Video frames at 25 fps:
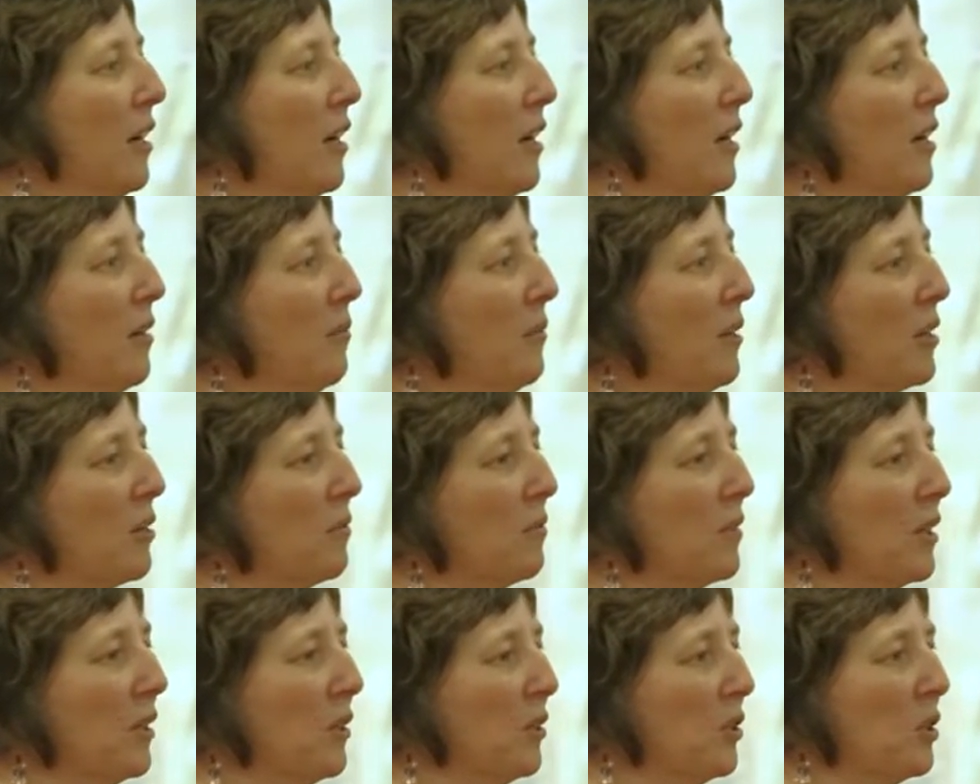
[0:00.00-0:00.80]
um, on a
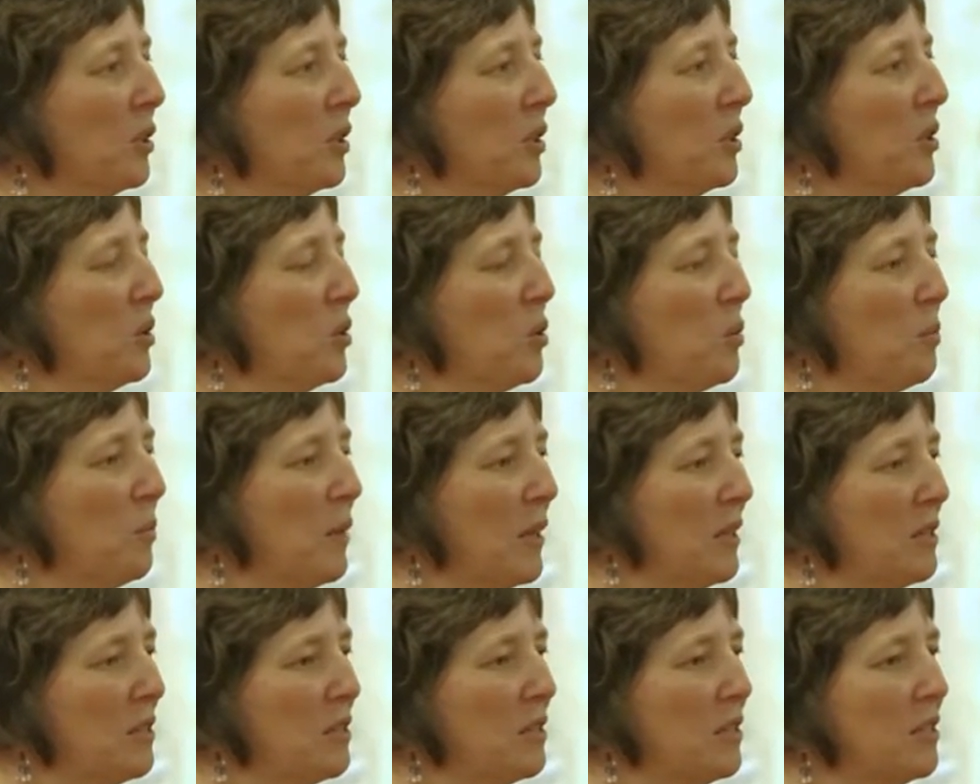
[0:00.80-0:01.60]
regular
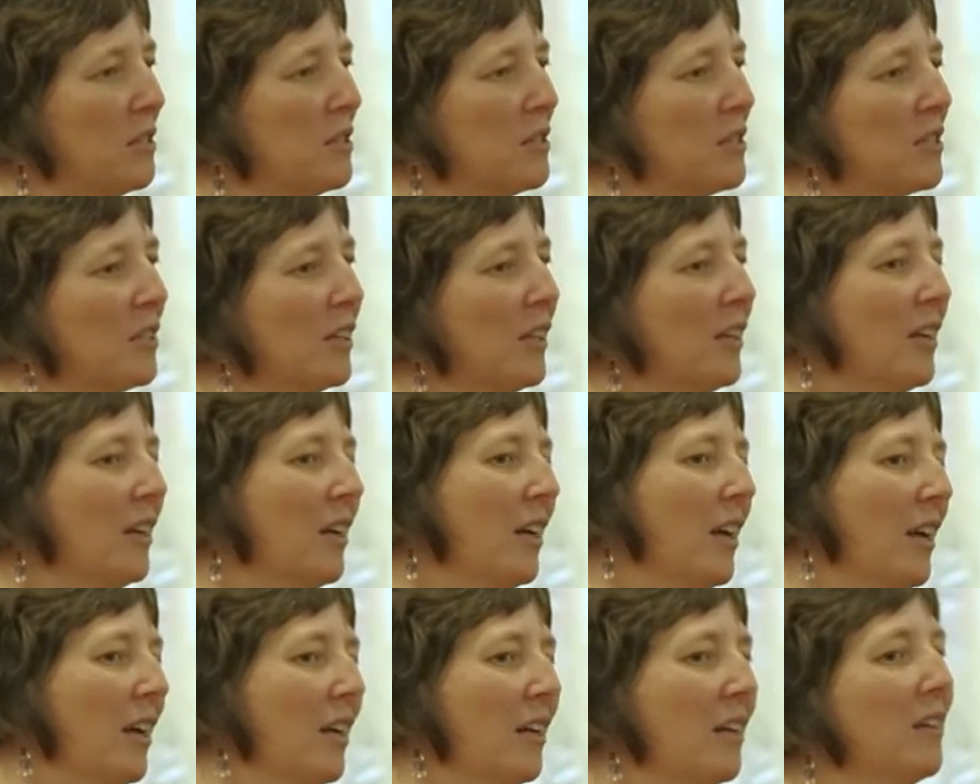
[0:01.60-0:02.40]
basis.
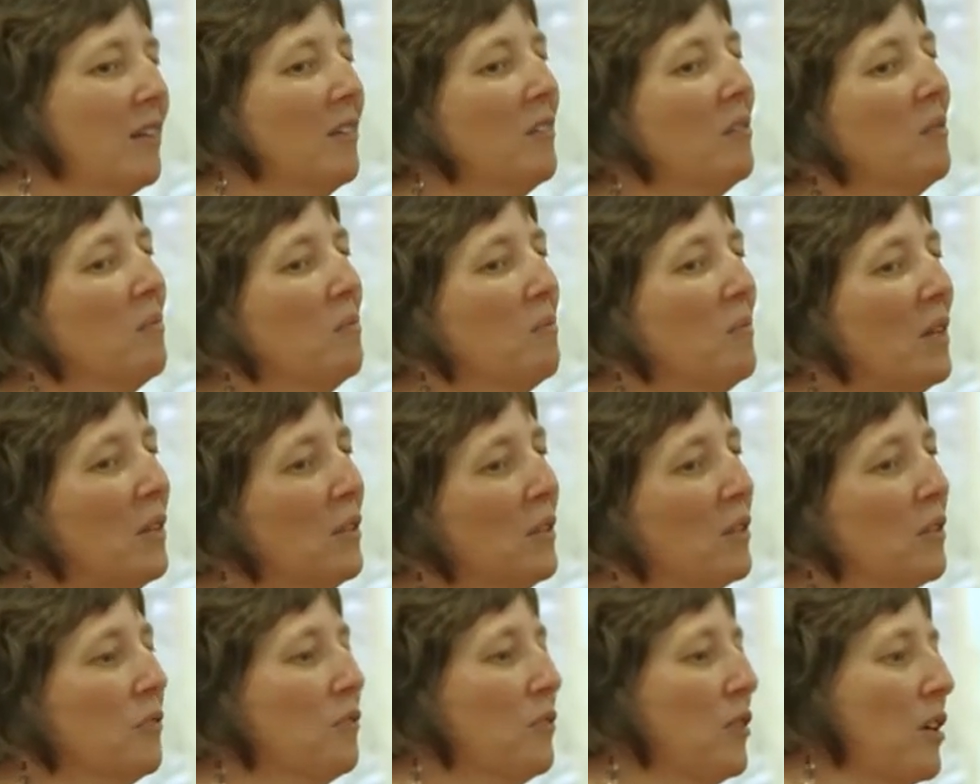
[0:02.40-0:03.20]
And
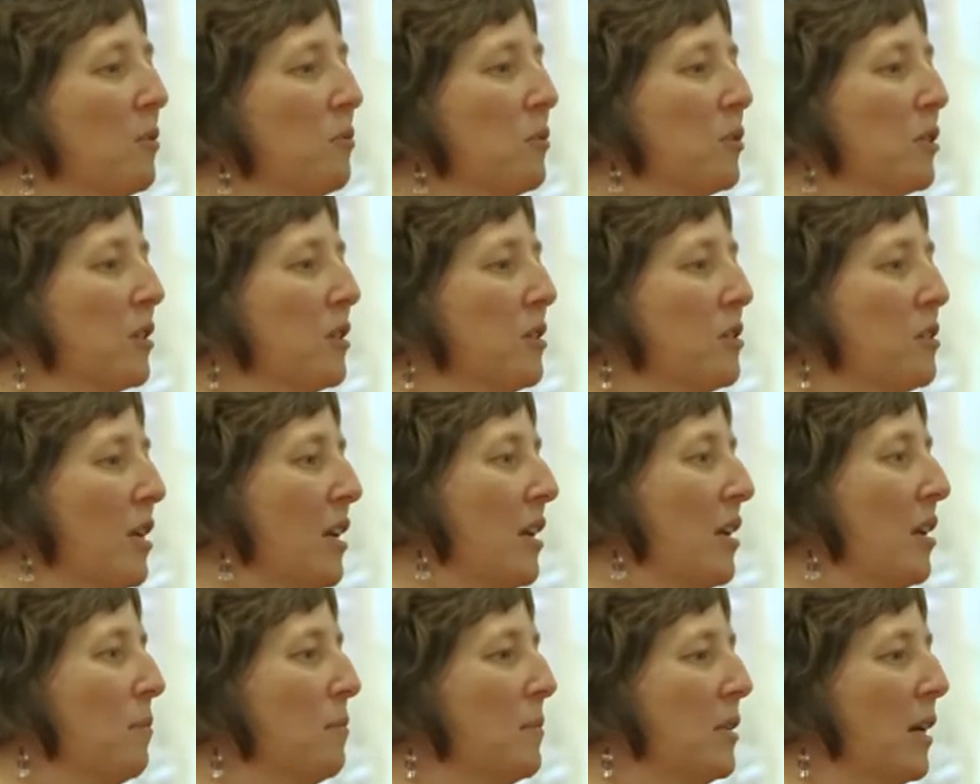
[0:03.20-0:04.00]
many of the farm workers
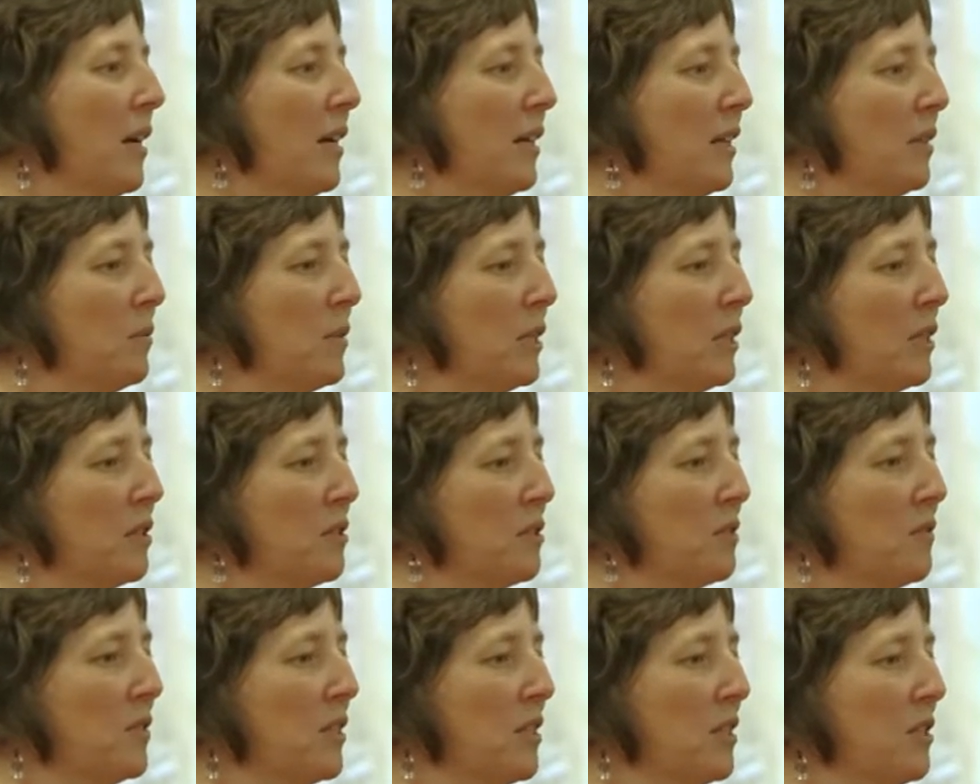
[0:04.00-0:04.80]
end up dying
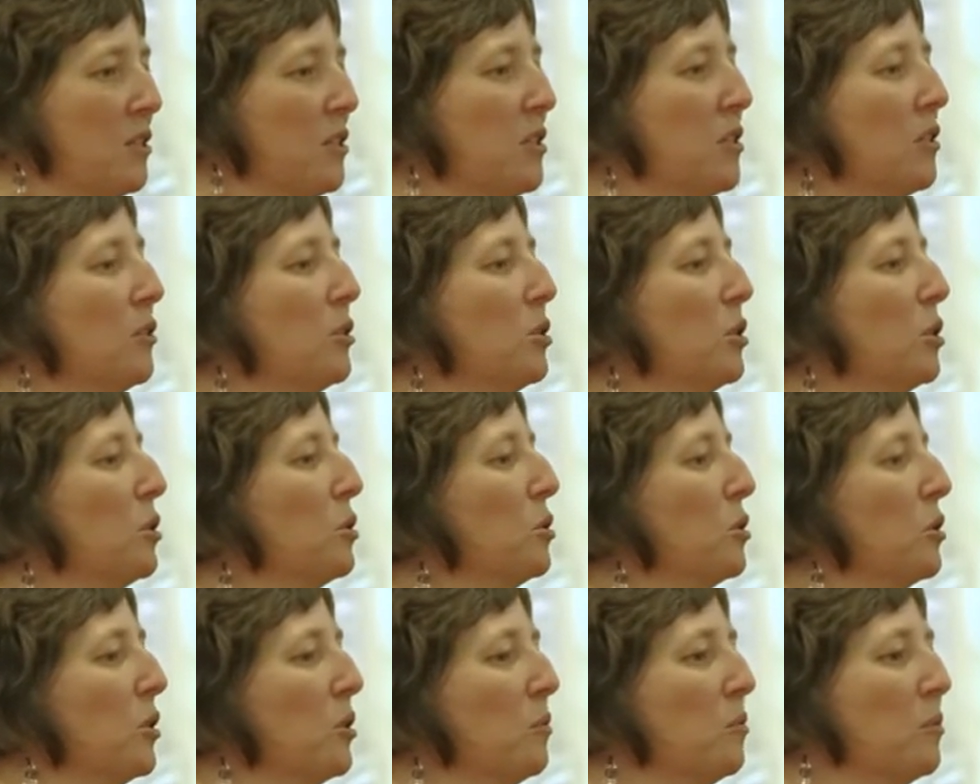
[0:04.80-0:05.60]
because of this. Their
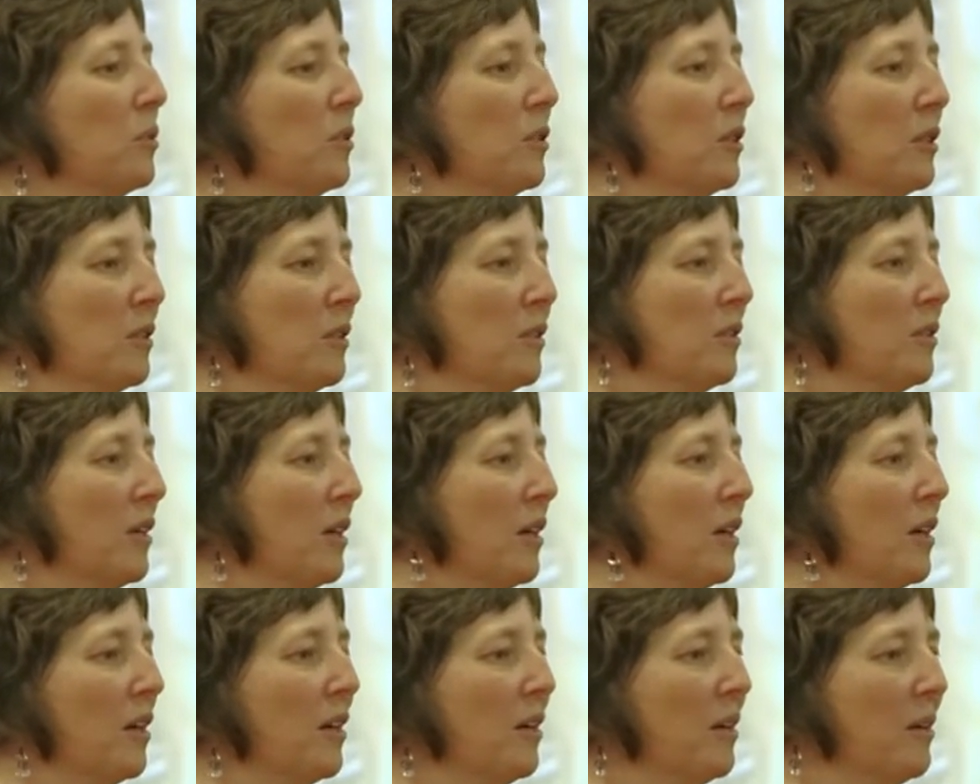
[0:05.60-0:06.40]
children are born
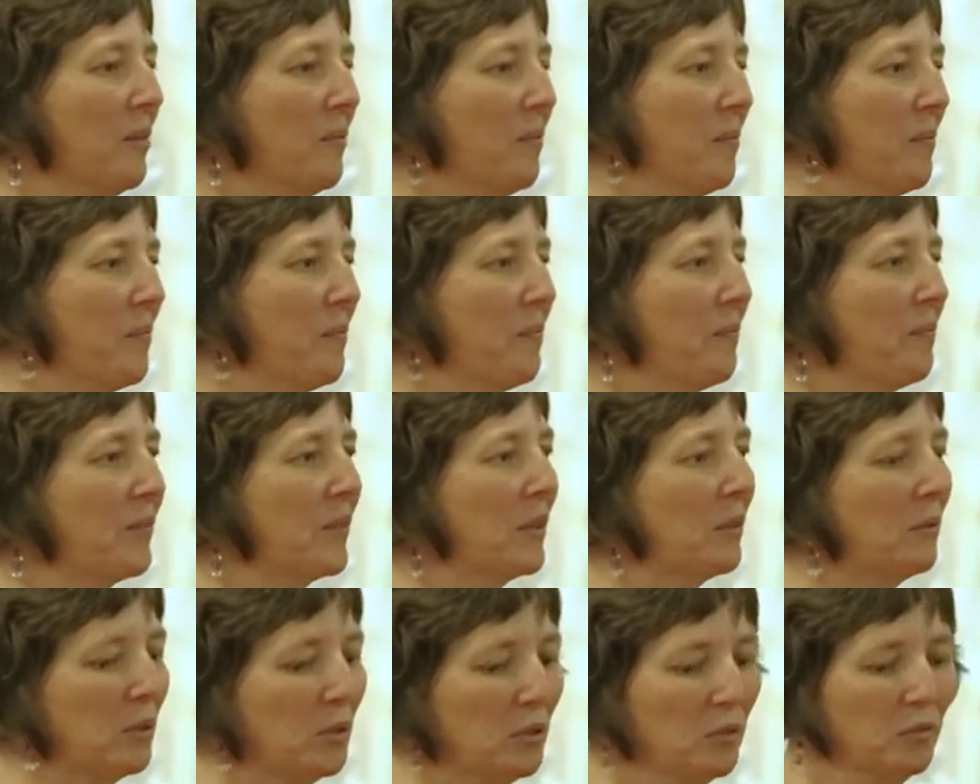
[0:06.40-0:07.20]
um,
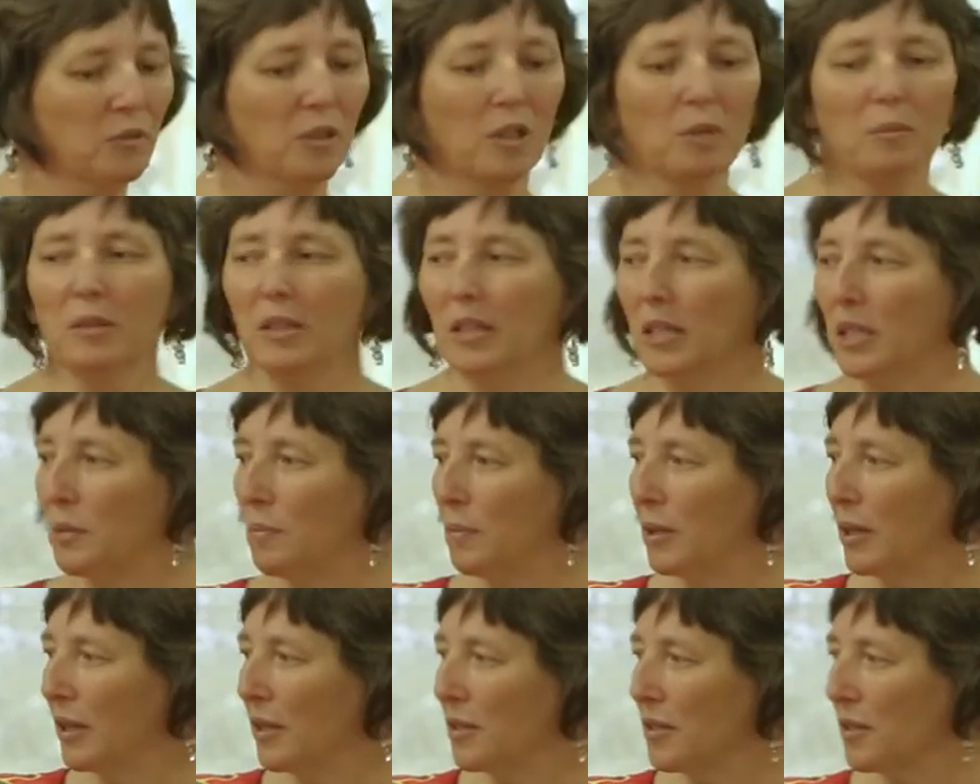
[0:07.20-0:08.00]
with deformities
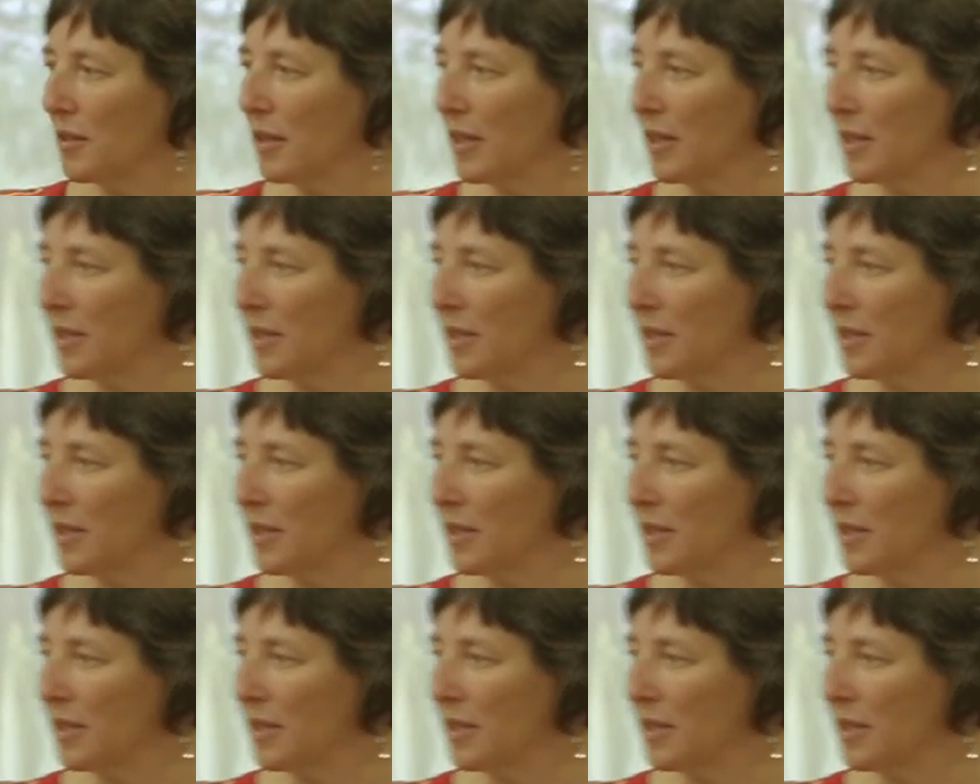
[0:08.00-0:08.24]
because of